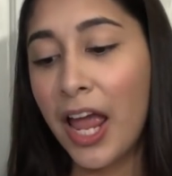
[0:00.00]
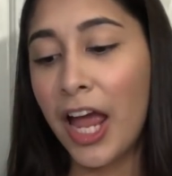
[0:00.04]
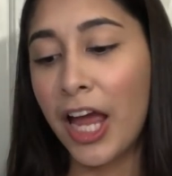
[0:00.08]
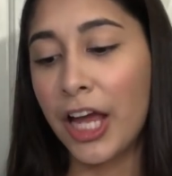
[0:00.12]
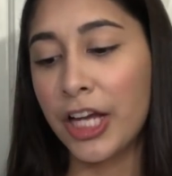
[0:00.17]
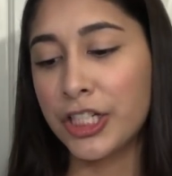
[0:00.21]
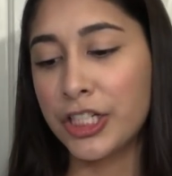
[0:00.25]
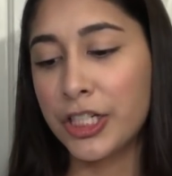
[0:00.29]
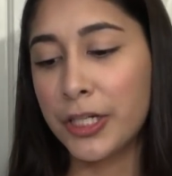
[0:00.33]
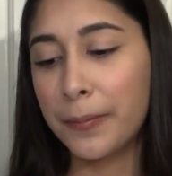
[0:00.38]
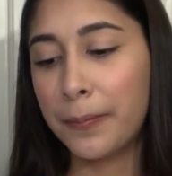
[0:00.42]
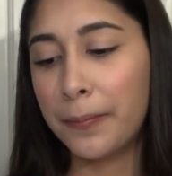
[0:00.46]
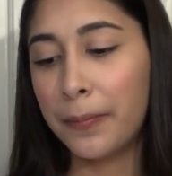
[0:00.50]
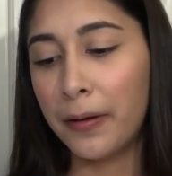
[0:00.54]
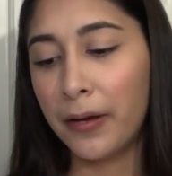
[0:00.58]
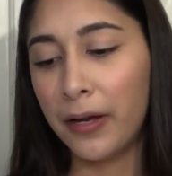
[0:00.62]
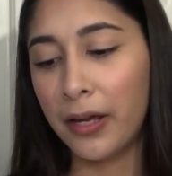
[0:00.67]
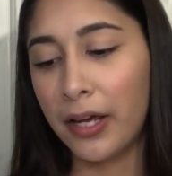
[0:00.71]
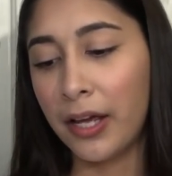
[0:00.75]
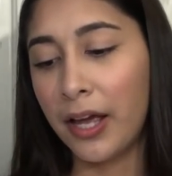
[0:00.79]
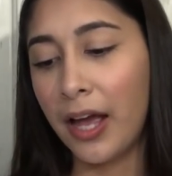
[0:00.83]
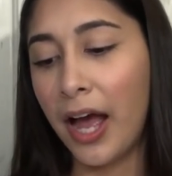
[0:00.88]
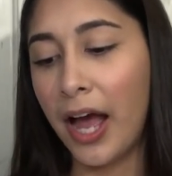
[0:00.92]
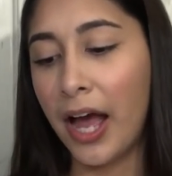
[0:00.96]
And she
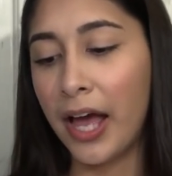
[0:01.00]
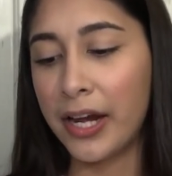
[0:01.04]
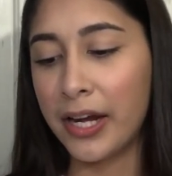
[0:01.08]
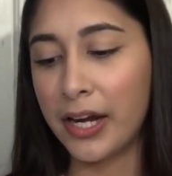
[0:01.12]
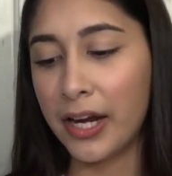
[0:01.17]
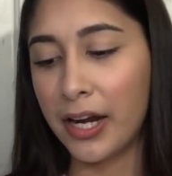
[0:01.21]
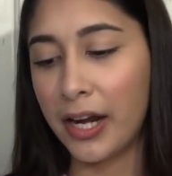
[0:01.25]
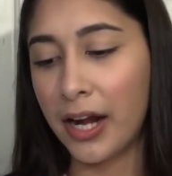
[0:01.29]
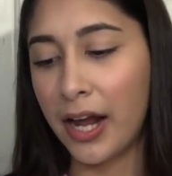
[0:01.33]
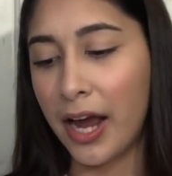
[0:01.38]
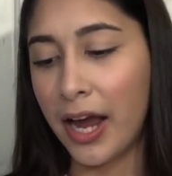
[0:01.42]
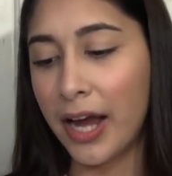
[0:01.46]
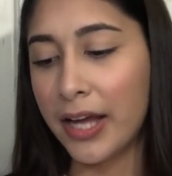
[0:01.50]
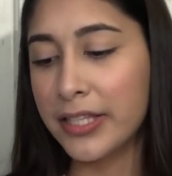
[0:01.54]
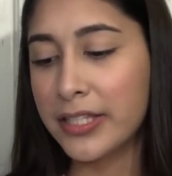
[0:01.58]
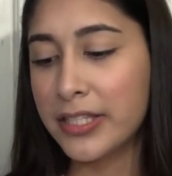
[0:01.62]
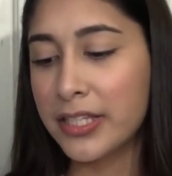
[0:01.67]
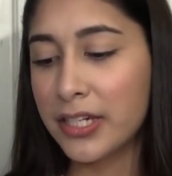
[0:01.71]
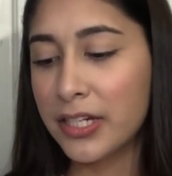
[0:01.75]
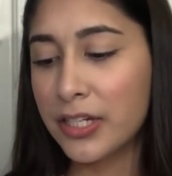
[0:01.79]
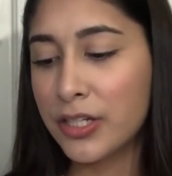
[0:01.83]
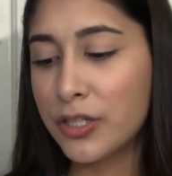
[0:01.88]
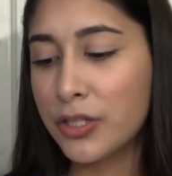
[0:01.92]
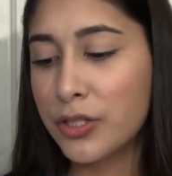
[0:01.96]
put, Ariana, I
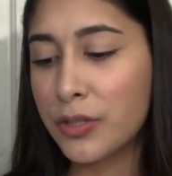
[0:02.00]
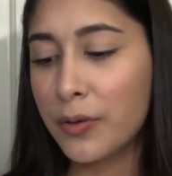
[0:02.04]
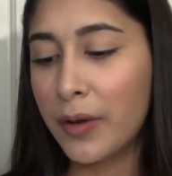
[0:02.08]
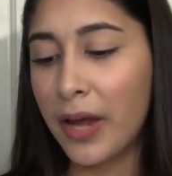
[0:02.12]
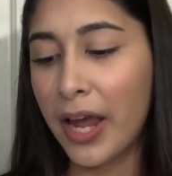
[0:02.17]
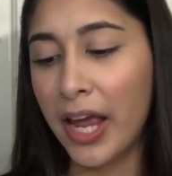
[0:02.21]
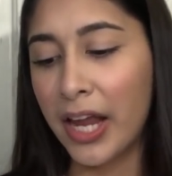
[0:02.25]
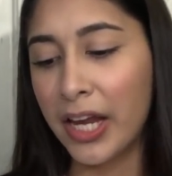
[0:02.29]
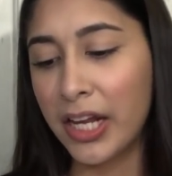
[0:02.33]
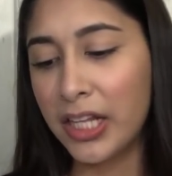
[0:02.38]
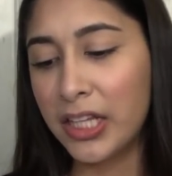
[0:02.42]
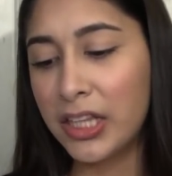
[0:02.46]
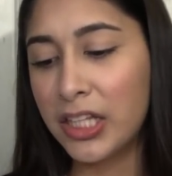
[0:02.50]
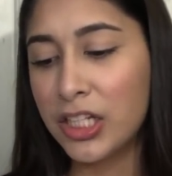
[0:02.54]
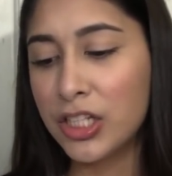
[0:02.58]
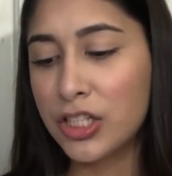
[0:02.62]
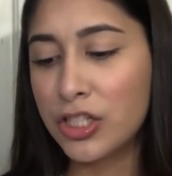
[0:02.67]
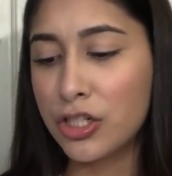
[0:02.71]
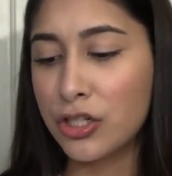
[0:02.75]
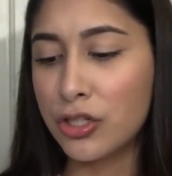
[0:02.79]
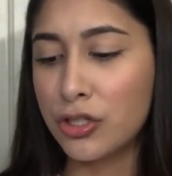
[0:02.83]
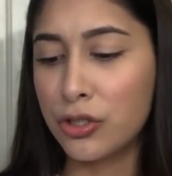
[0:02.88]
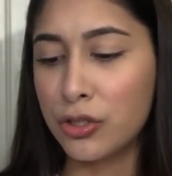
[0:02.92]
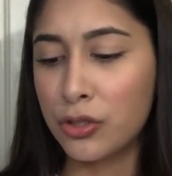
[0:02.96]
didn't do anything
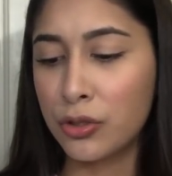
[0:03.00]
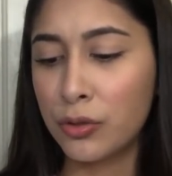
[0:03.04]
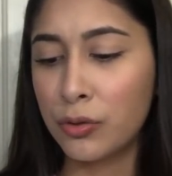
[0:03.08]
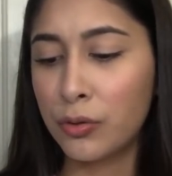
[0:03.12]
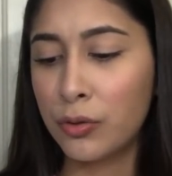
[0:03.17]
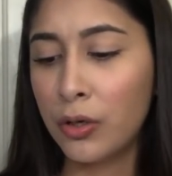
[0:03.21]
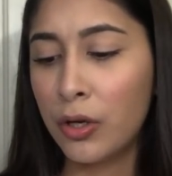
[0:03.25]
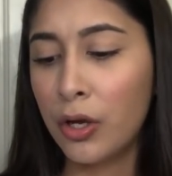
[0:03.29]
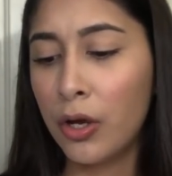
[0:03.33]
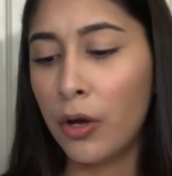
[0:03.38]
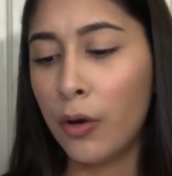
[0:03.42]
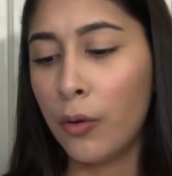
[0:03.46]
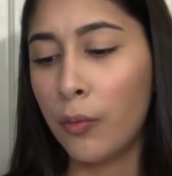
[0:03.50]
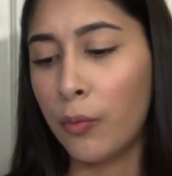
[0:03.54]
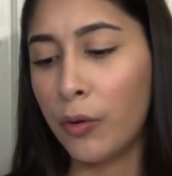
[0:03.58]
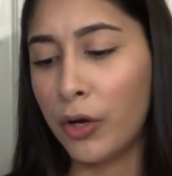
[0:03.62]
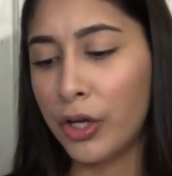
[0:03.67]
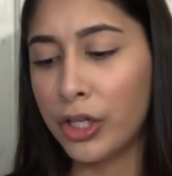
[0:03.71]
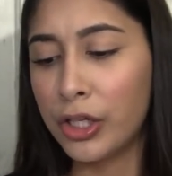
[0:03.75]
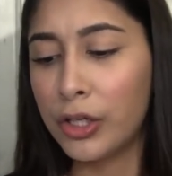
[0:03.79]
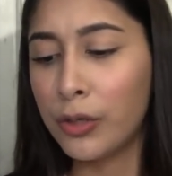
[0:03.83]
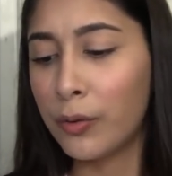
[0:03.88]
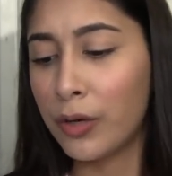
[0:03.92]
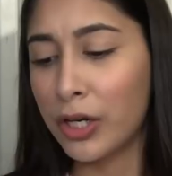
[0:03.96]
to do
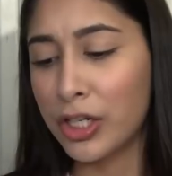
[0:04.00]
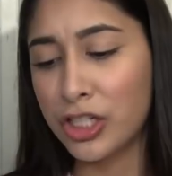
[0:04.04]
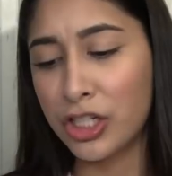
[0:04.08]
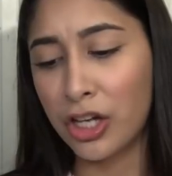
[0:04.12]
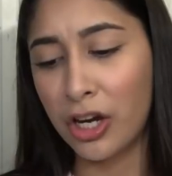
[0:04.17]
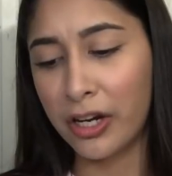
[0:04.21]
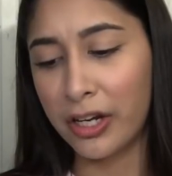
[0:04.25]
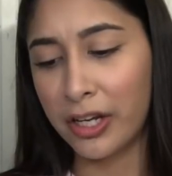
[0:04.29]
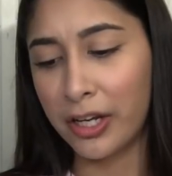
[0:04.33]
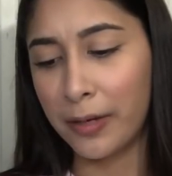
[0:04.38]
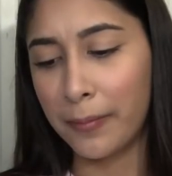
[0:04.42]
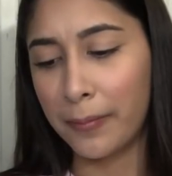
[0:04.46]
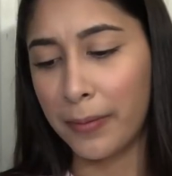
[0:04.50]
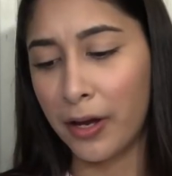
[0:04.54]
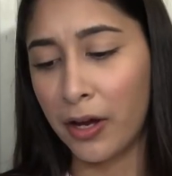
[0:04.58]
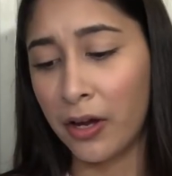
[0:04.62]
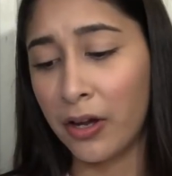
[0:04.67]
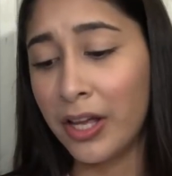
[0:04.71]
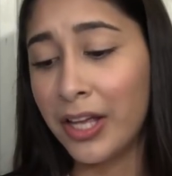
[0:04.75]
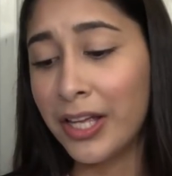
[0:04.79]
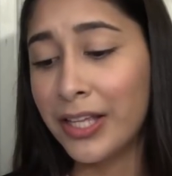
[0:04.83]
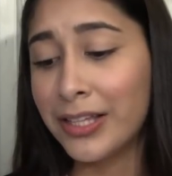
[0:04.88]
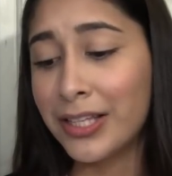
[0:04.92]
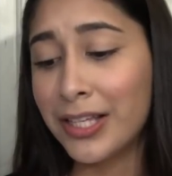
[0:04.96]
what you are talking
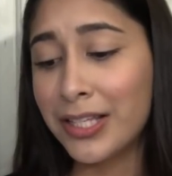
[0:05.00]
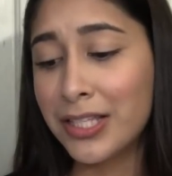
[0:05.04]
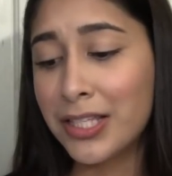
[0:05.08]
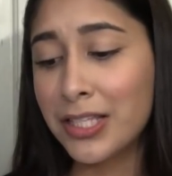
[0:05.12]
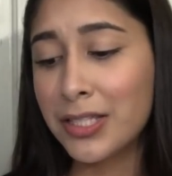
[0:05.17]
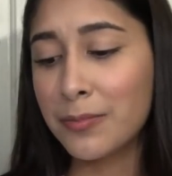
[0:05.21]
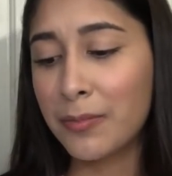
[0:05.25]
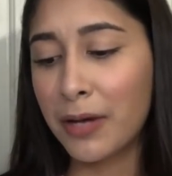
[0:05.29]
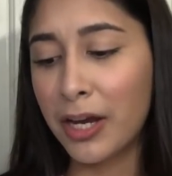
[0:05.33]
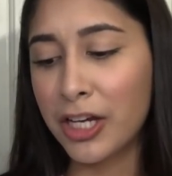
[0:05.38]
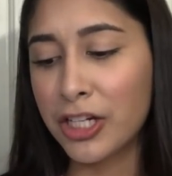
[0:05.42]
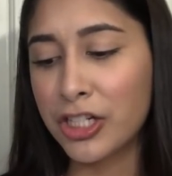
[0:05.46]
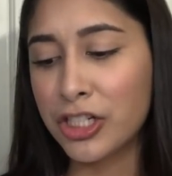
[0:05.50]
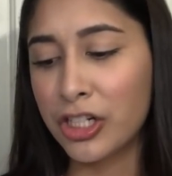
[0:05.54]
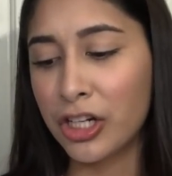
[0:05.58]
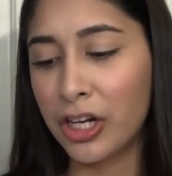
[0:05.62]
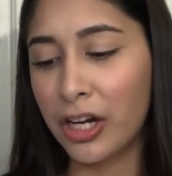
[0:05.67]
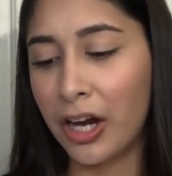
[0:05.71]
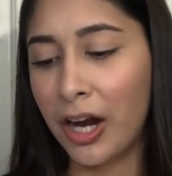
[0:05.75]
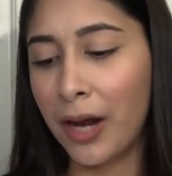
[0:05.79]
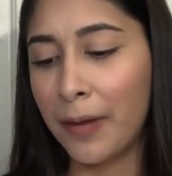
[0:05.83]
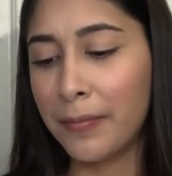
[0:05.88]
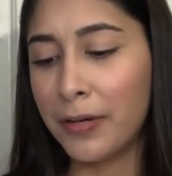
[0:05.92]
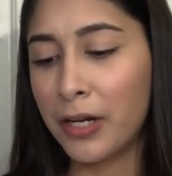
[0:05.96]
about. This is my
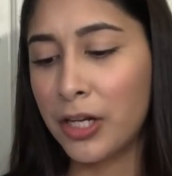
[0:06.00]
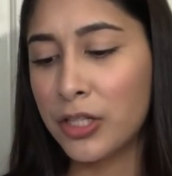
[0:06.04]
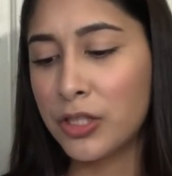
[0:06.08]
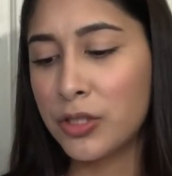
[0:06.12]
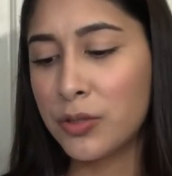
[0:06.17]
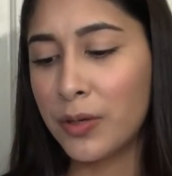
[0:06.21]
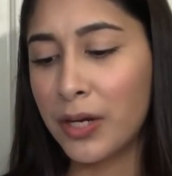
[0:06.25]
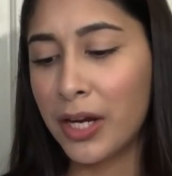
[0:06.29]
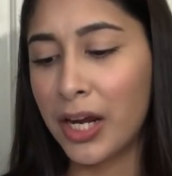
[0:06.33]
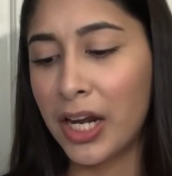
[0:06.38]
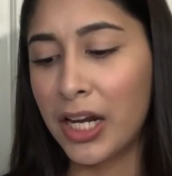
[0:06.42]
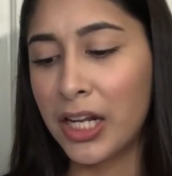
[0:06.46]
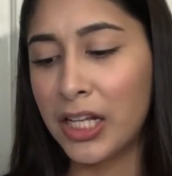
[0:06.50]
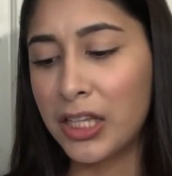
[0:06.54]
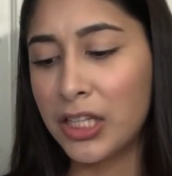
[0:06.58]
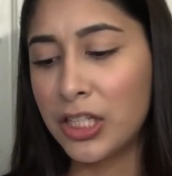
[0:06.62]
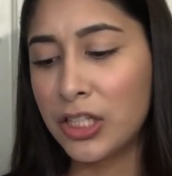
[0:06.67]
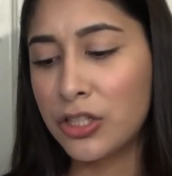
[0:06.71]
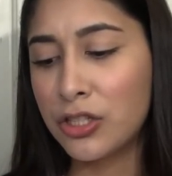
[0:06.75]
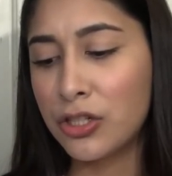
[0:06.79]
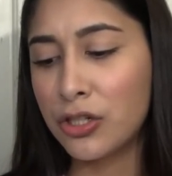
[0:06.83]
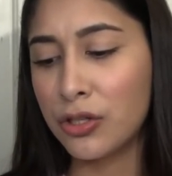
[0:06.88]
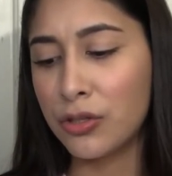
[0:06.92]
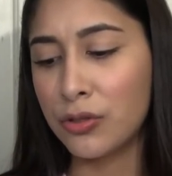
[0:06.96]
shirt. I'm not doing
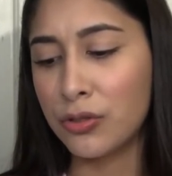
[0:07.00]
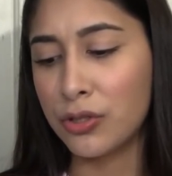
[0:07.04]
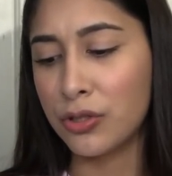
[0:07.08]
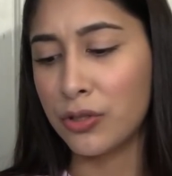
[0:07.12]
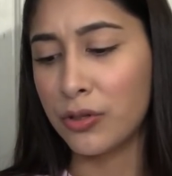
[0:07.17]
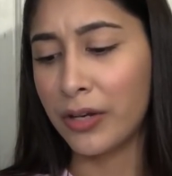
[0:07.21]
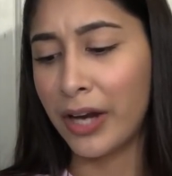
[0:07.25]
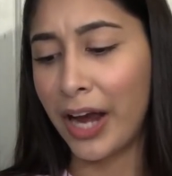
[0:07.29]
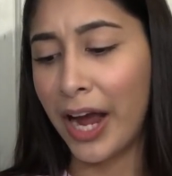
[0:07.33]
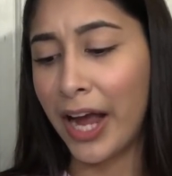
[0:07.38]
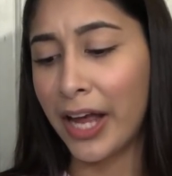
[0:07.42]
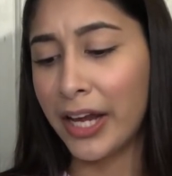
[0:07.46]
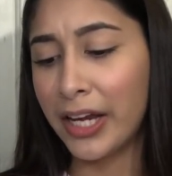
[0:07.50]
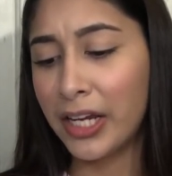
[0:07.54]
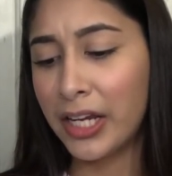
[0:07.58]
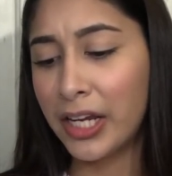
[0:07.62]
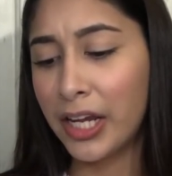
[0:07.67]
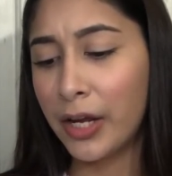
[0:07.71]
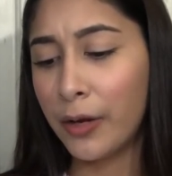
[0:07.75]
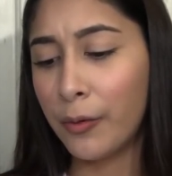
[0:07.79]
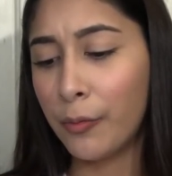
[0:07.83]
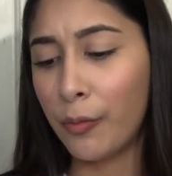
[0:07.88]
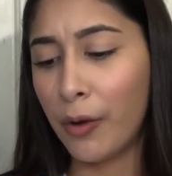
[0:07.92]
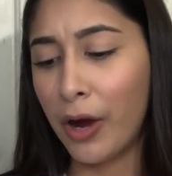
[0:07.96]
anything to you, dude.
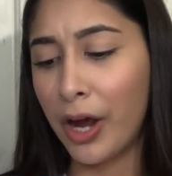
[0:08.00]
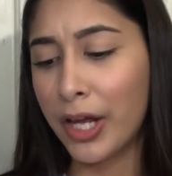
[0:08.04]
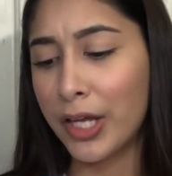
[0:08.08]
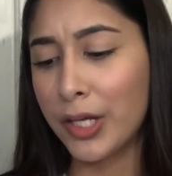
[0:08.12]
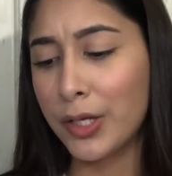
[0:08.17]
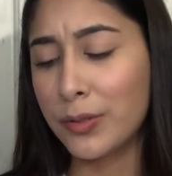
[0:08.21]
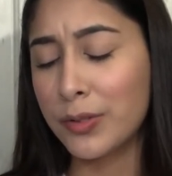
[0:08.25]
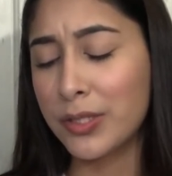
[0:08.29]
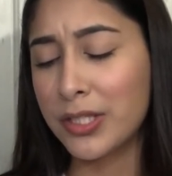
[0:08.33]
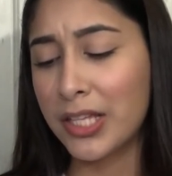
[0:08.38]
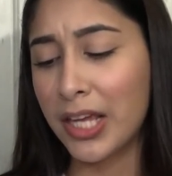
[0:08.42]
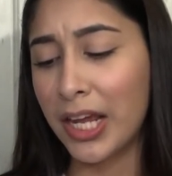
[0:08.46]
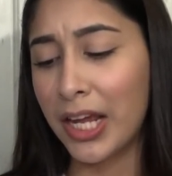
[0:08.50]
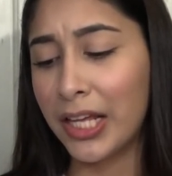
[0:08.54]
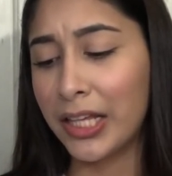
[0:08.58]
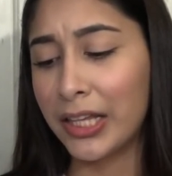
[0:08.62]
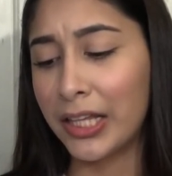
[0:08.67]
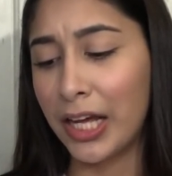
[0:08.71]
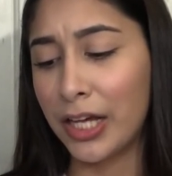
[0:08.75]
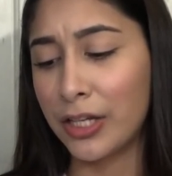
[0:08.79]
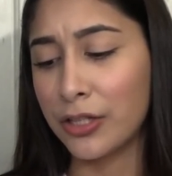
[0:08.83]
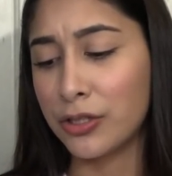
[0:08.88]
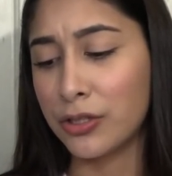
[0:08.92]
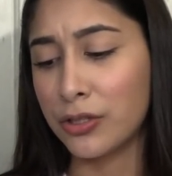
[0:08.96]
IDK, why are you
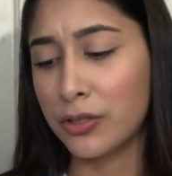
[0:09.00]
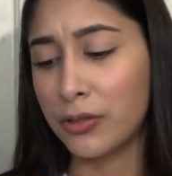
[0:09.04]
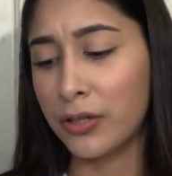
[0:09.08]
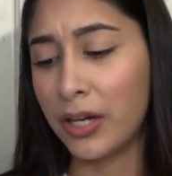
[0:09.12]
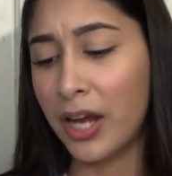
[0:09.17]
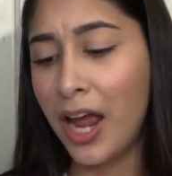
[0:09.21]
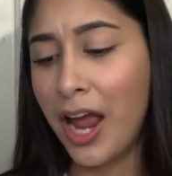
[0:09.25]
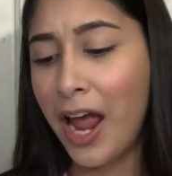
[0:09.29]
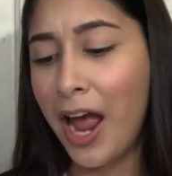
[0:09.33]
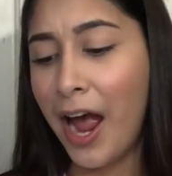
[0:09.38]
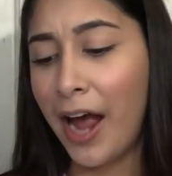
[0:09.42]
saying that, dude?